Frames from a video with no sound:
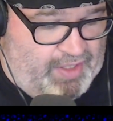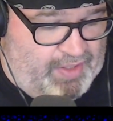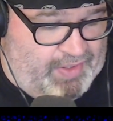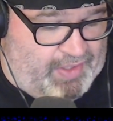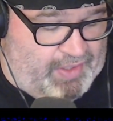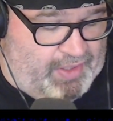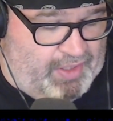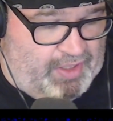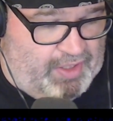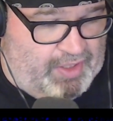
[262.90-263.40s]

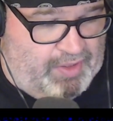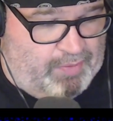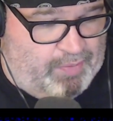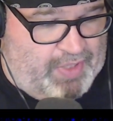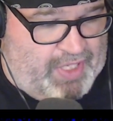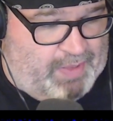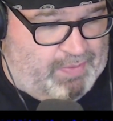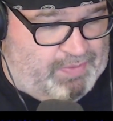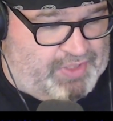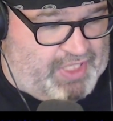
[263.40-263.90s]
the
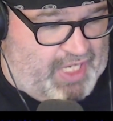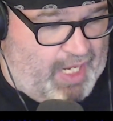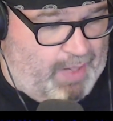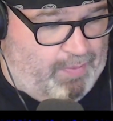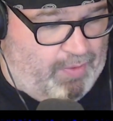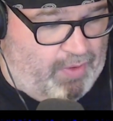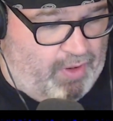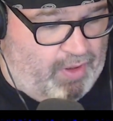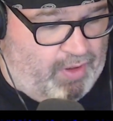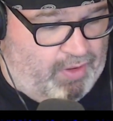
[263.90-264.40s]
beam
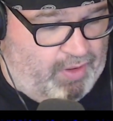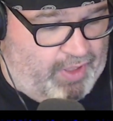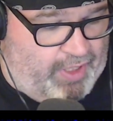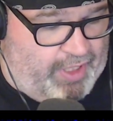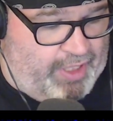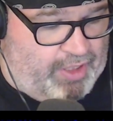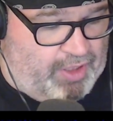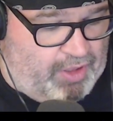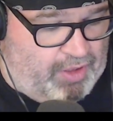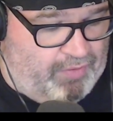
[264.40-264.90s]
saber
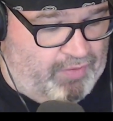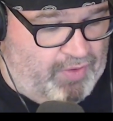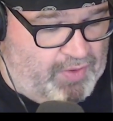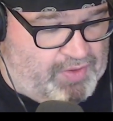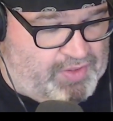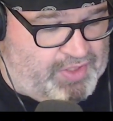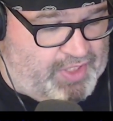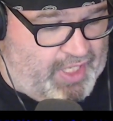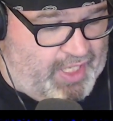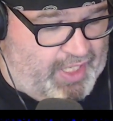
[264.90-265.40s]
and all
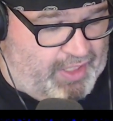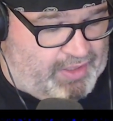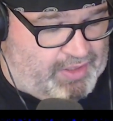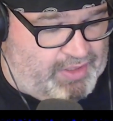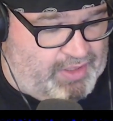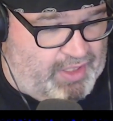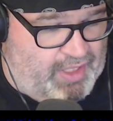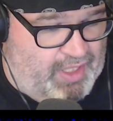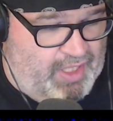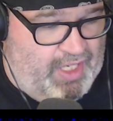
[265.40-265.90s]
those
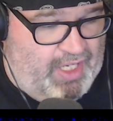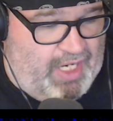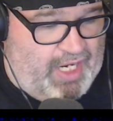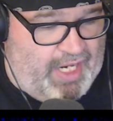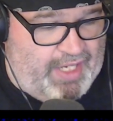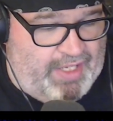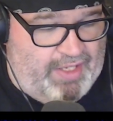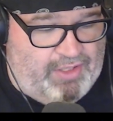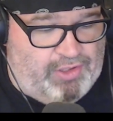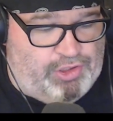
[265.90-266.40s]
things.
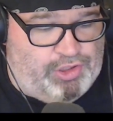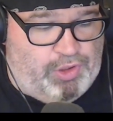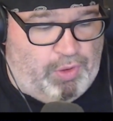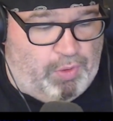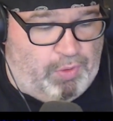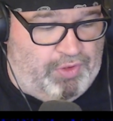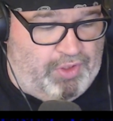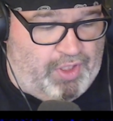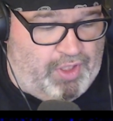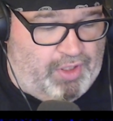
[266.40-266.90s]
And then the
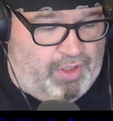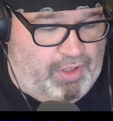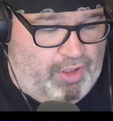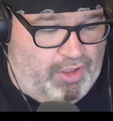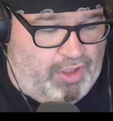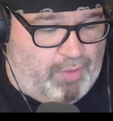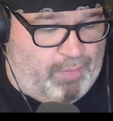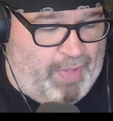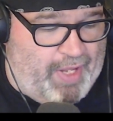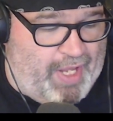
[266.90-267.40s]
shoulder,
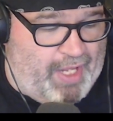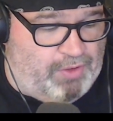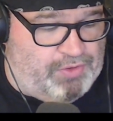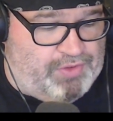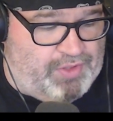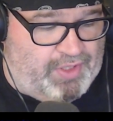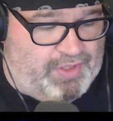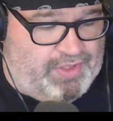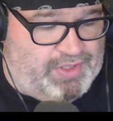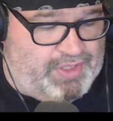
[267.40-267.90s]
the
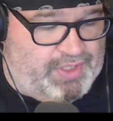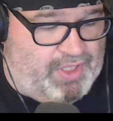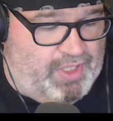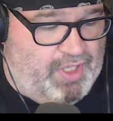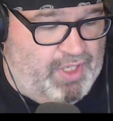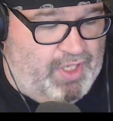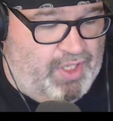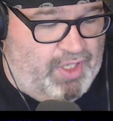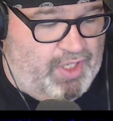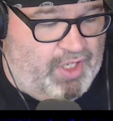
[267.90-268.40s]
pauldrons,
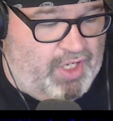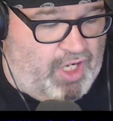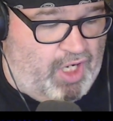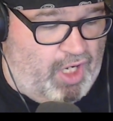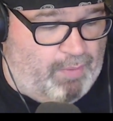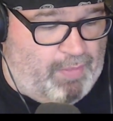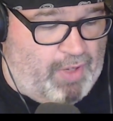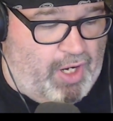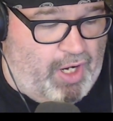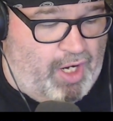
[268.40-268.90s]

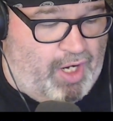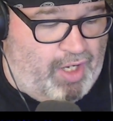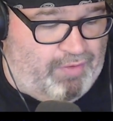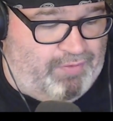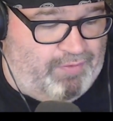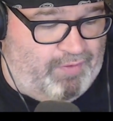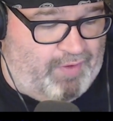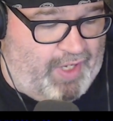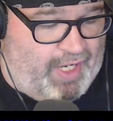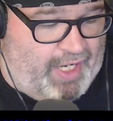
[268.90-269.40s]
come
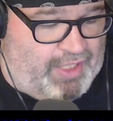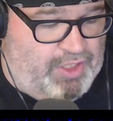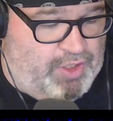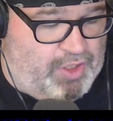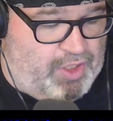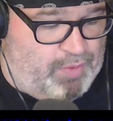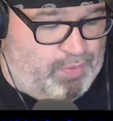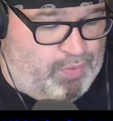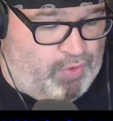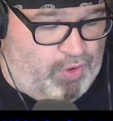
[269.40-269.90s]
off and you
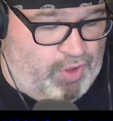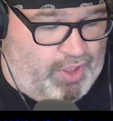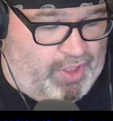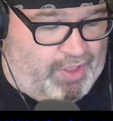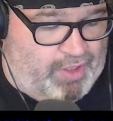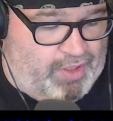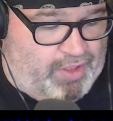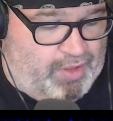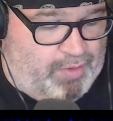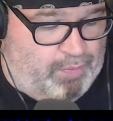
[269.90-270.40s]
can put
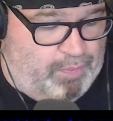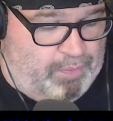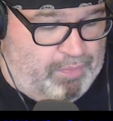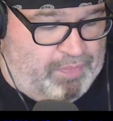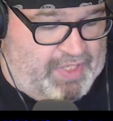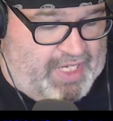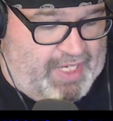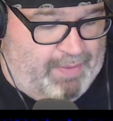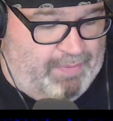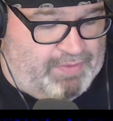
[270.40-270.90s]

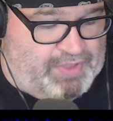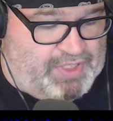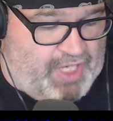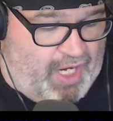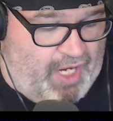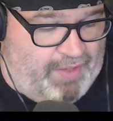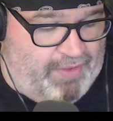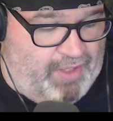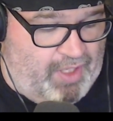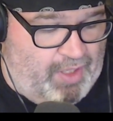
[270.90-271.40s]
beams
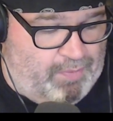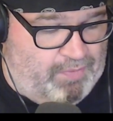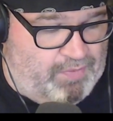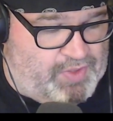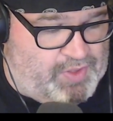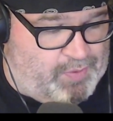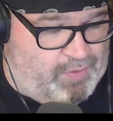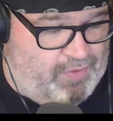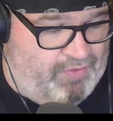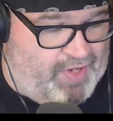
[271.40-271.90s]
on them.
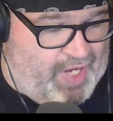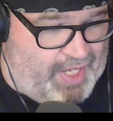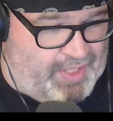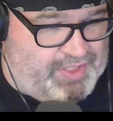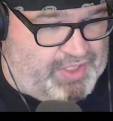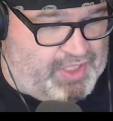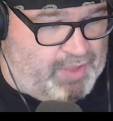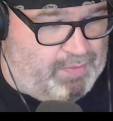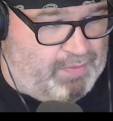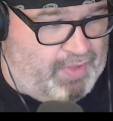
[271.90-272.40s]
So we've got
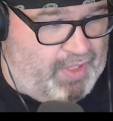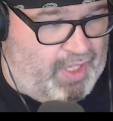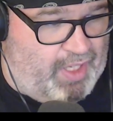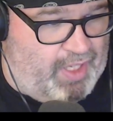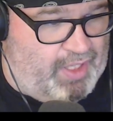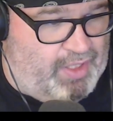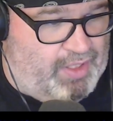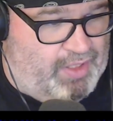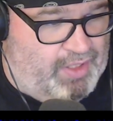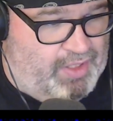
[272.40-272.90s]
some uh,
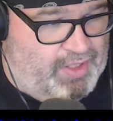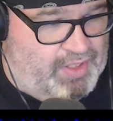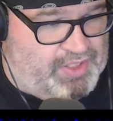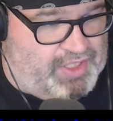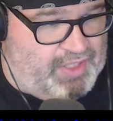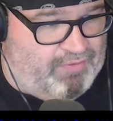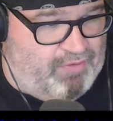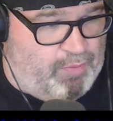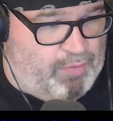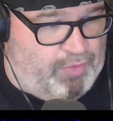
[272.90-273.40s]

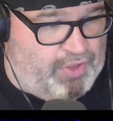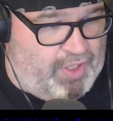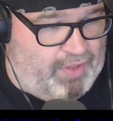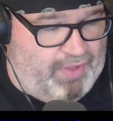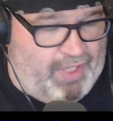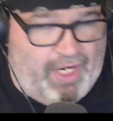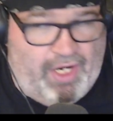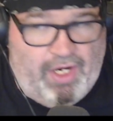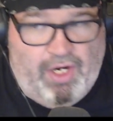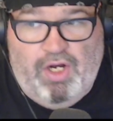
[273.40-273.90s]
stuff to put on
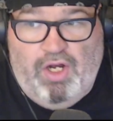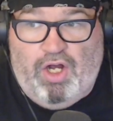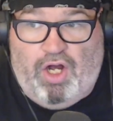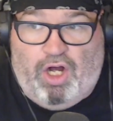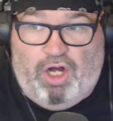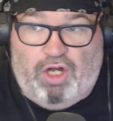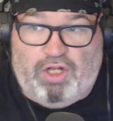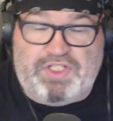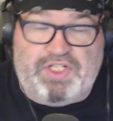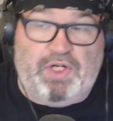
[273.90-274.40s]
there.
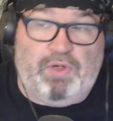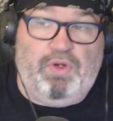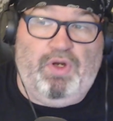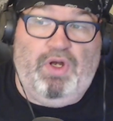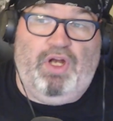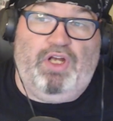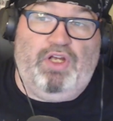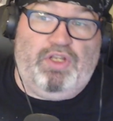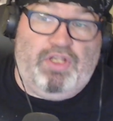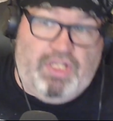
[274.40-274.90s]
Also,
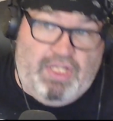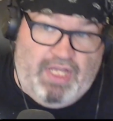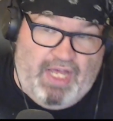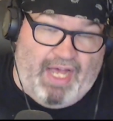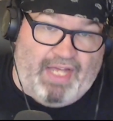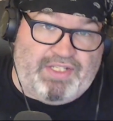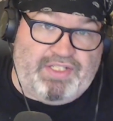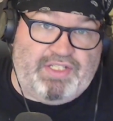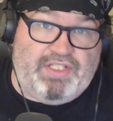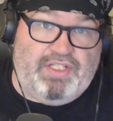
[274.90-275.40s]

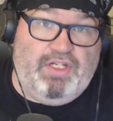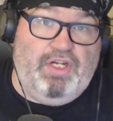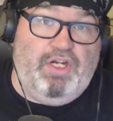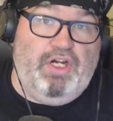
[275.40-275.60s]
yes,